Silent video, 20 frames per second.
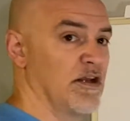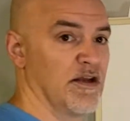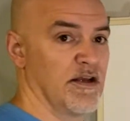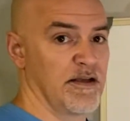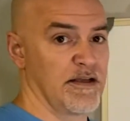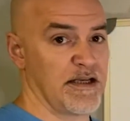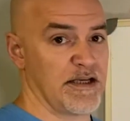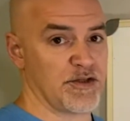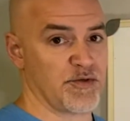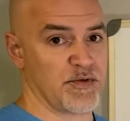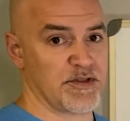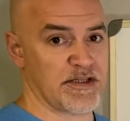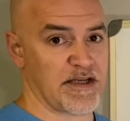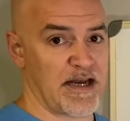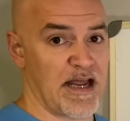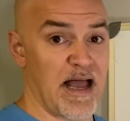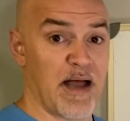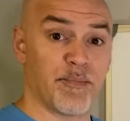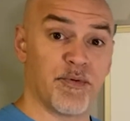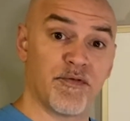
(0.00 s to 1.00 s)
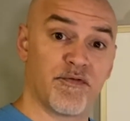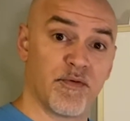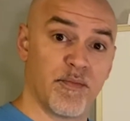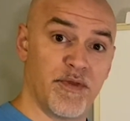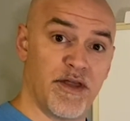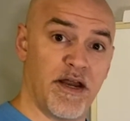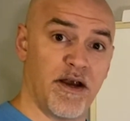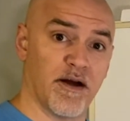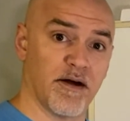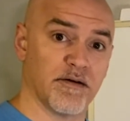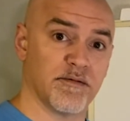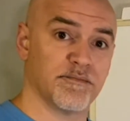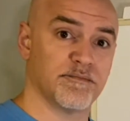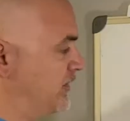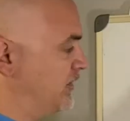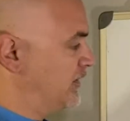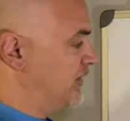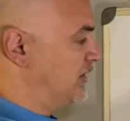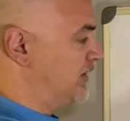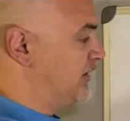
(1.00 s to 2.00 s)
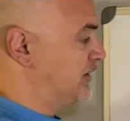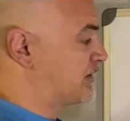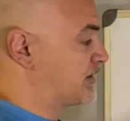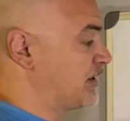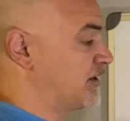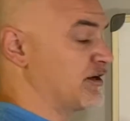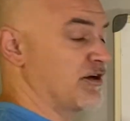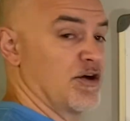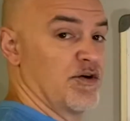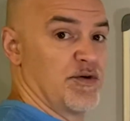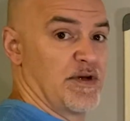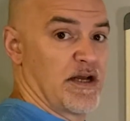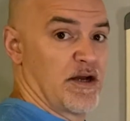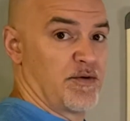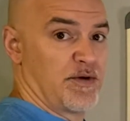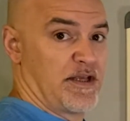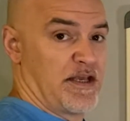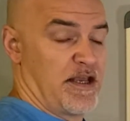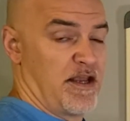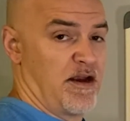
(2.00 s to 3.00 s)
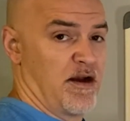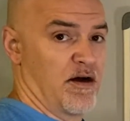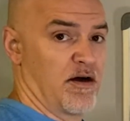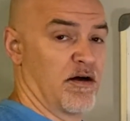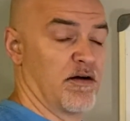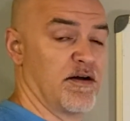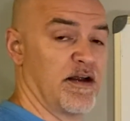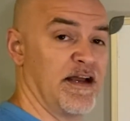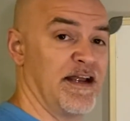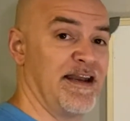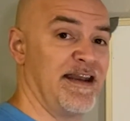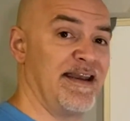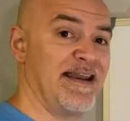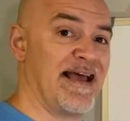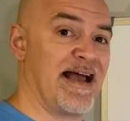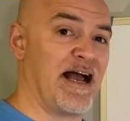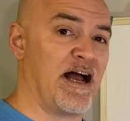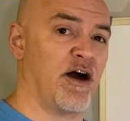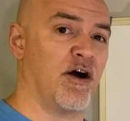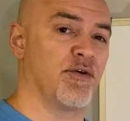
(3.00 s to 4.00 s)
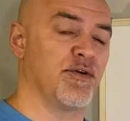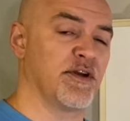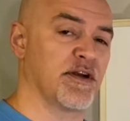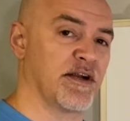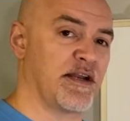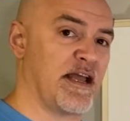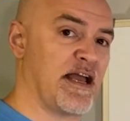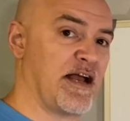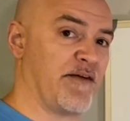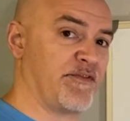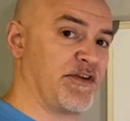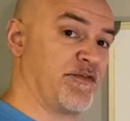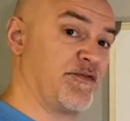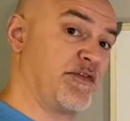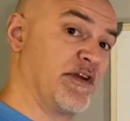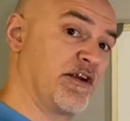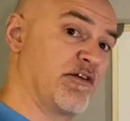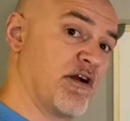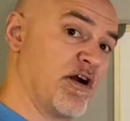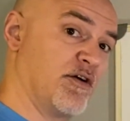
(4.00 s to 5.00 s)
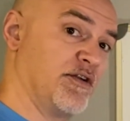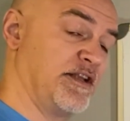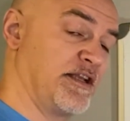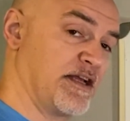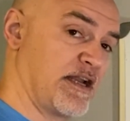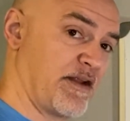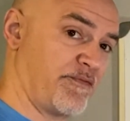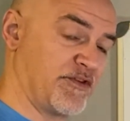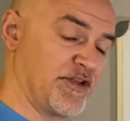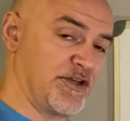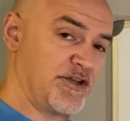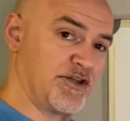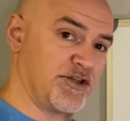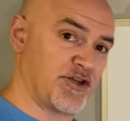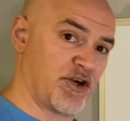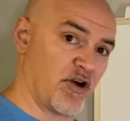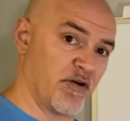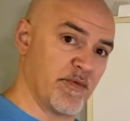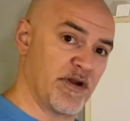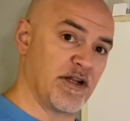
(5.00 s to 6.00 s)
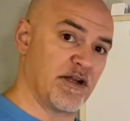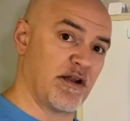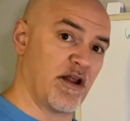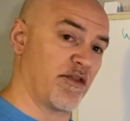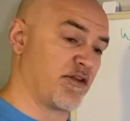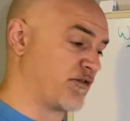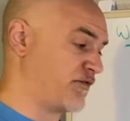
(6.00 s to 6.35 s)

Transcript: guess what's gonna happen from there? It's gonna go down here, and now you're gonna have to figure out, you're gonna have to determine another